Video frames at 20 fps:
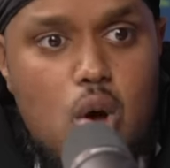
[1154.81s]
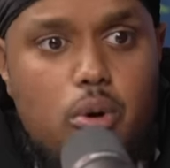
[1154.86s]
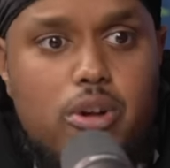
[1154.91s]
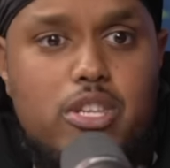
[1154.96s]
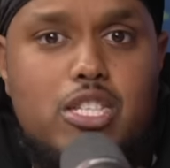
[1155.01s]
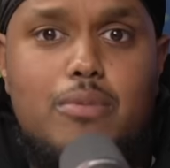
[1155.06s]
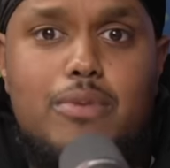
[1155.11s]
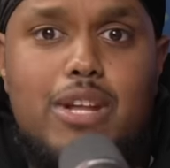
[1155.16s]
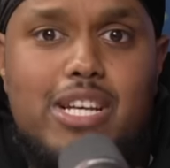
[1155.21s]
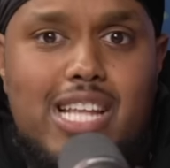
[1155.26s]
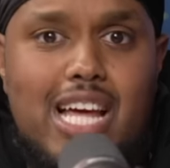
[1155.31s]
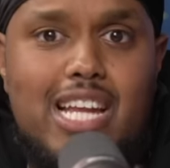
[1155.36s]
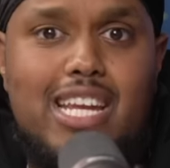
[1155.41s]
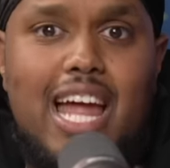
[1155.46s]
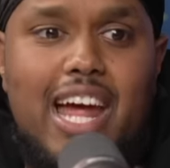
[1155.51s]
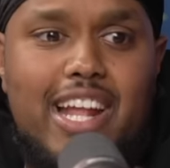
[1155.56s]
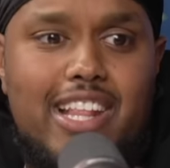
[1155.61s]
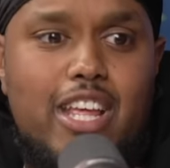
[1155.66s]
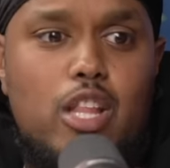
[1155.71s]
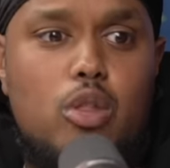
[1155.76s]
Whereas someone that's like
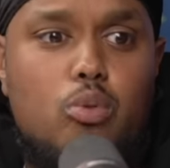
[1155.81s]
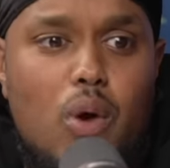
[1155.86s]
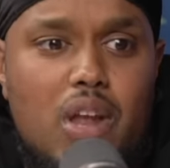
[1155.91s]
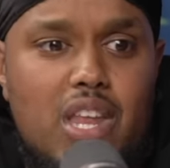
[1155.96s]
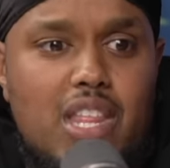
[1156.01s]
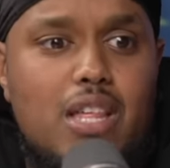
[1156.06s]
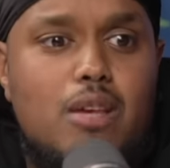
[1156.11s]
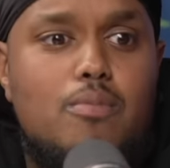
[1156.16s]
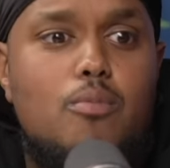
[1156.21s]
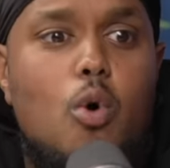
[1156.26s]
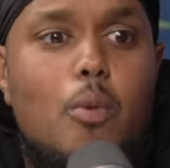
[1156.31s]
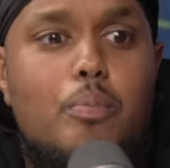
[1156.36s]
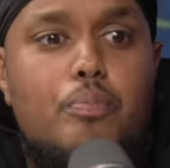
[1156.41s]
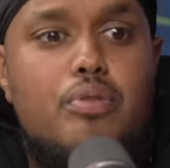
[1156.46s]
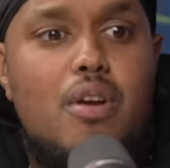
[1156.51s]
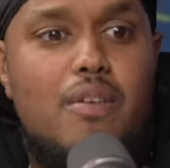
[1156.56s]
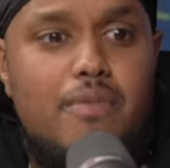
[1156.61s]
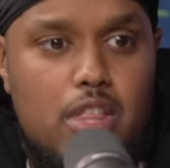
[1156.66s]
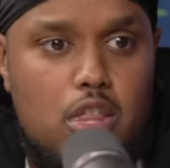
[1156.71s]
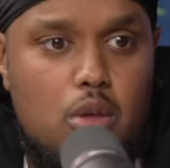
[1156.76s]
19, 20, they're more
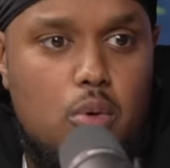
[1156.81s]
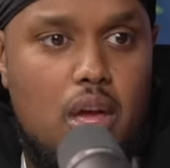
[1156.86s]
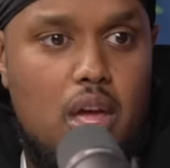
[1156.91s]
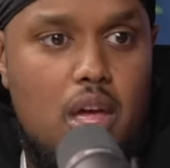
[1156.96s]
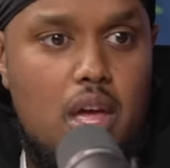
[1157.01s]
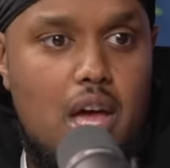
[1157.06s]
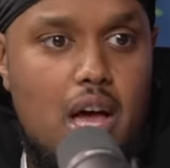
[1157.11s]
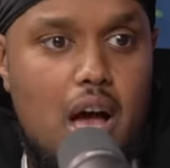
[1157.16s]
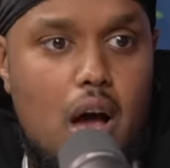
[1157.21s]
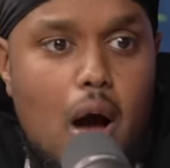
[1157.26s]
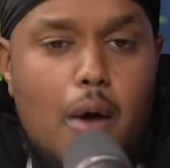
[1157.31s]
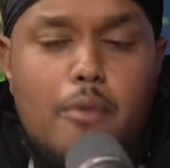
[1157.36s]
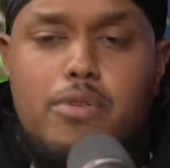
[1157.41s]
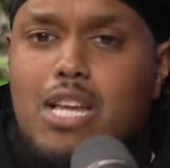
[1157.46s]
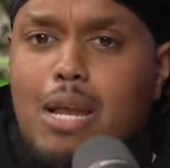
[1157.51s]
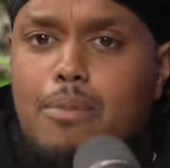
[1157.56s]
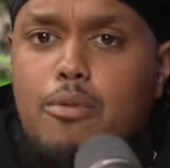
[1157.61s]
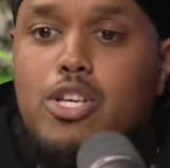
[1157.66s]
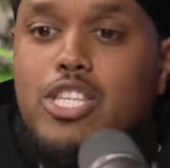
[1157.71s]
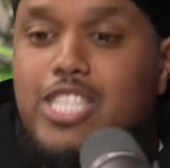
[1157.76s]
privy to it. Yeah, yeah,
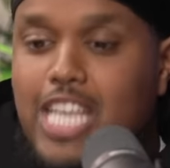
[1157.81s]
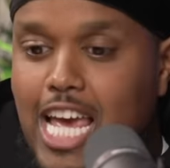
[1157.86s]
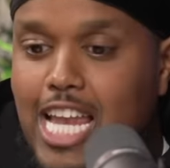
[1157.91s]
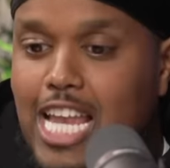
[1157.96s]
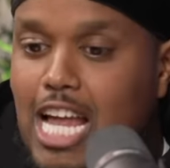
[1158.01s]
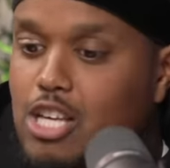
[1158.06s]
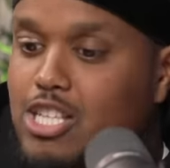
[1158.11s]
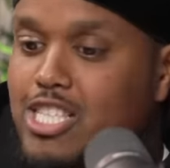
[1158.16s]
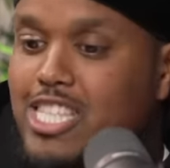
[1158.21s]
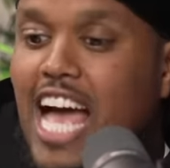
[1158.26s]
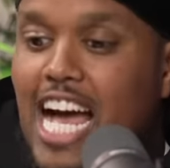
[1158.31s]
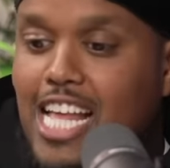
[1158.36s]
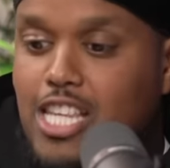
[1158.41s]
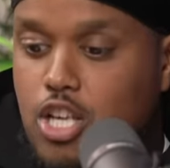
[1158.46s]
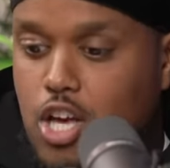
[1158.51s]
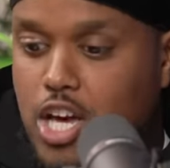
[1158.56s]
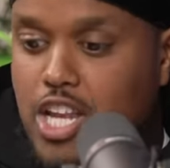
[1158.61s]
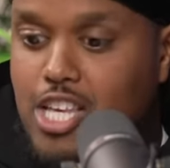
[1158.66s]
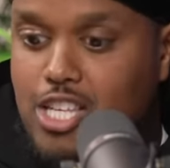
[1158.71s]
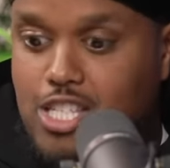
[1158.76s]
Obviously, yeah, I'm not saying now
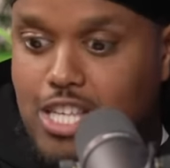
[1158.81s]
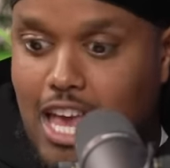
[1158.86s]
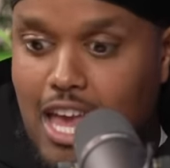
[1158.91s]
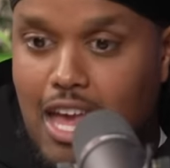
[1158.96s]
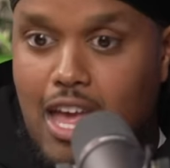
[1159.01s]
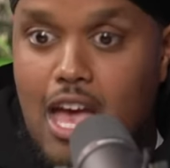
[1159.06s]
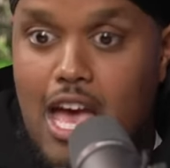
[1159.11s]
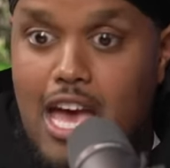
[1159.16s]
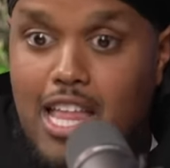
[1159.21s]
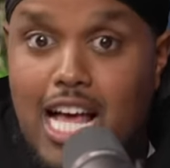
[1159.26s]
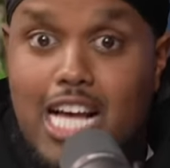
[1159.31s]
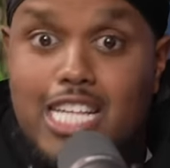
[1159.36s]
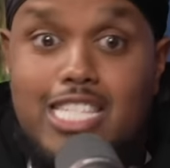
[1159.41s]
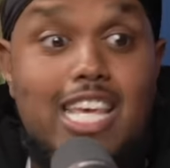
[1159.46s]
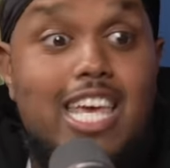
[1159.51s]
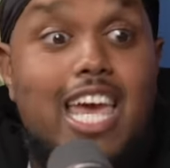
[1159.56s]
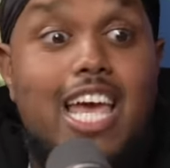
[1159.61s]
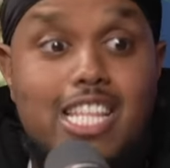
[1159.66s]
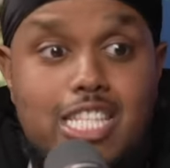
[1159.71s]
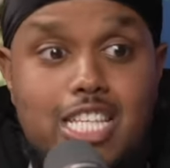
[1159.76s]
stats are going to say that it's
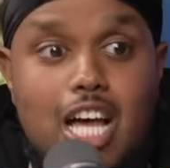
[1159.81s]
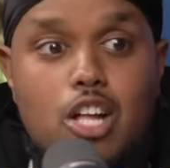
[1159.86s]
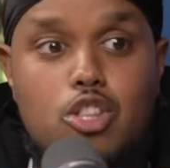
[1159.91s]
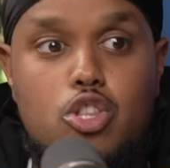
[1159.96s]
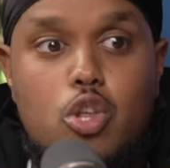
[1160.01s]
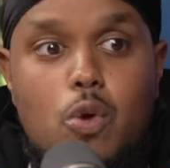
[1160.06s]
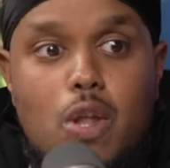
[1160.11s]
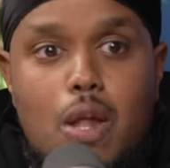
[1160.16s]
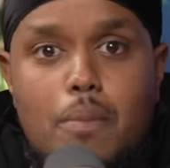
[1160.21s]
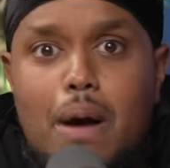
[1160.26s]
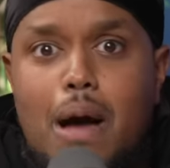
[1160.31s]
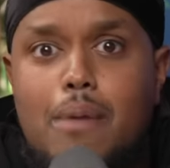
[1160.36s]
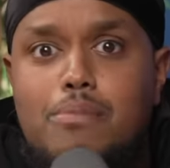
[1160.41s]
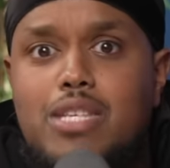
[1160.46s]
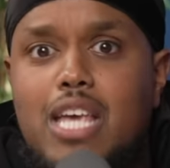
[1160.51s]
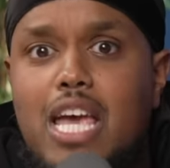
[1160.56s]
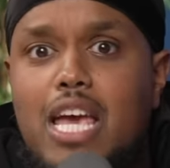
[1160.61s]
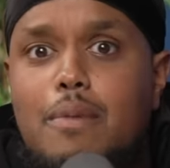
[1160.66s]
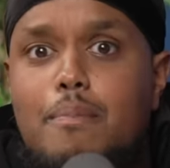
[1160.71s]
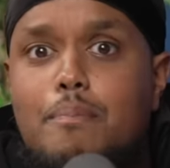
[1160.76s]
the kids that are doing it, but
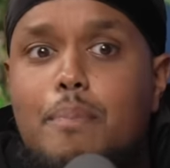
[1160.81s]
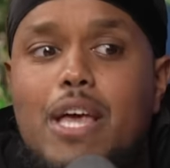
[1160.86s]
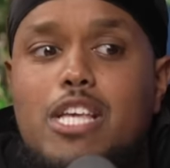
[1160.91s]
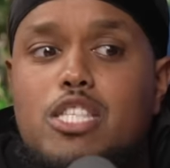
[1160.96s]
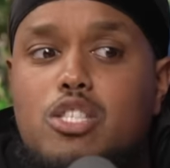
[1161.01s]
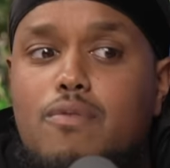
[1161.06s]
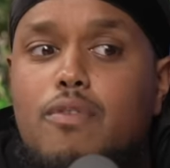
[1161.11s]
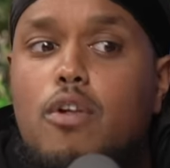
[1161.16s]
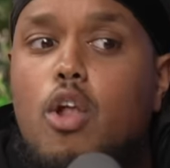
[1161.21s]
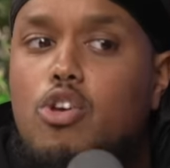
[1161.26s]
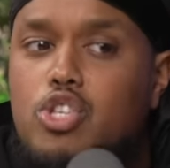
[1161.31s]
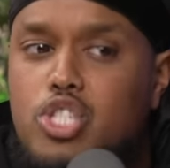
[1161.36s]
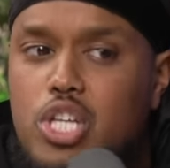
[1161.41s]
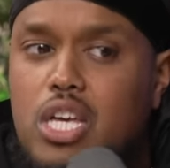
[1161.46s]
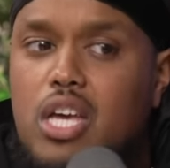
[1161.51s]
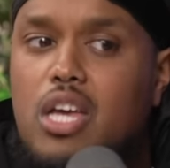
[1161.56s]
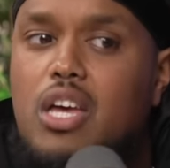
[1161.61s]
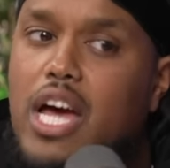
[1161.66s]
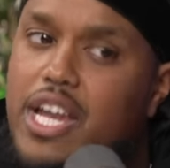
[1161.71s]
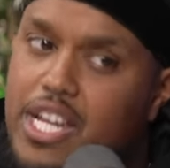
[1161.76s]
I'm saying just based on
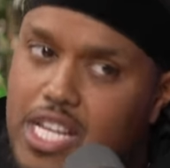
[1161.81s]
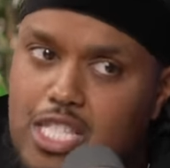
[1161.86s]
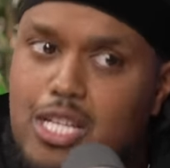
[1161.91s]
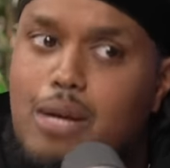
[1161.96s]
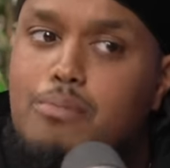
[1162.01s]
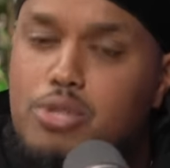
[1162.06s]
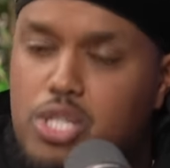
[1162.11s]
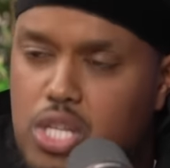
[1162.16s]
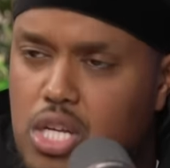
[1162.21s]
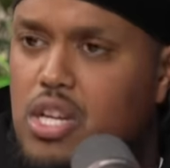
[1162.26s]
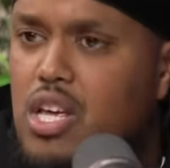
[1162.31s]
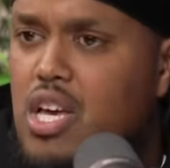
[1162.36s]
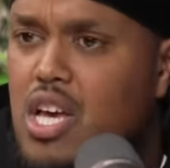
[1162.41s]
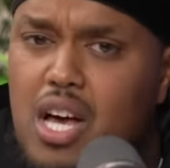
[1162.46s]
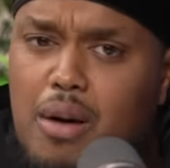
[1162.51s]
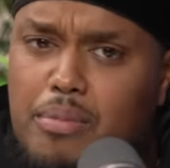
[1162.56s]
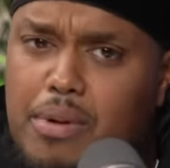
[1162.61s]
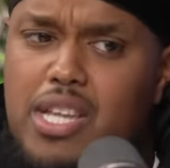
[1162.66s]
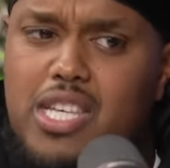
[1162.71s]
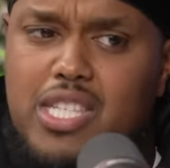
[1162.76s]
logic yeah. and assumption,
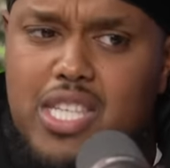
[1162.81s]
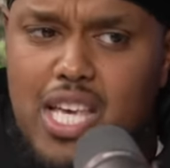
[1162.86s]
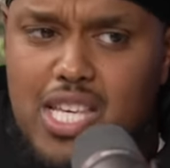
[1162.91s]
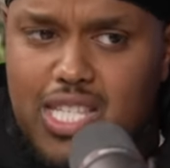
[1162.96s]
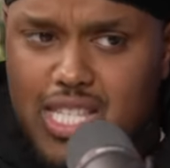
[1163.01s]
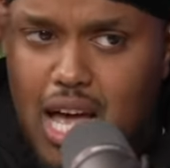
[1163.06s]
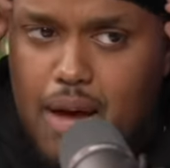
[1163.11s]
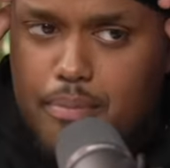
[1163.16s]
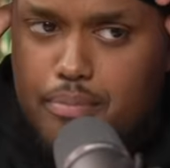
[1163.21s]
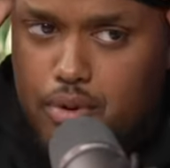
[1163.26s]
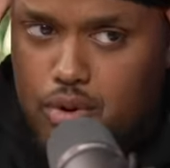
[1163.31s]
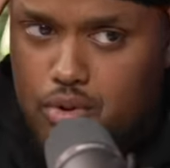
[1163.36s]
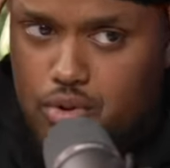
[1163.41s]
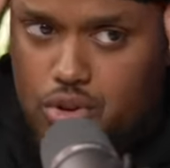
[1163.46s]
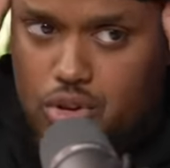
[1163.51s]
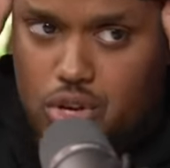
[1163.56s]
I'm going to say it's that, bro.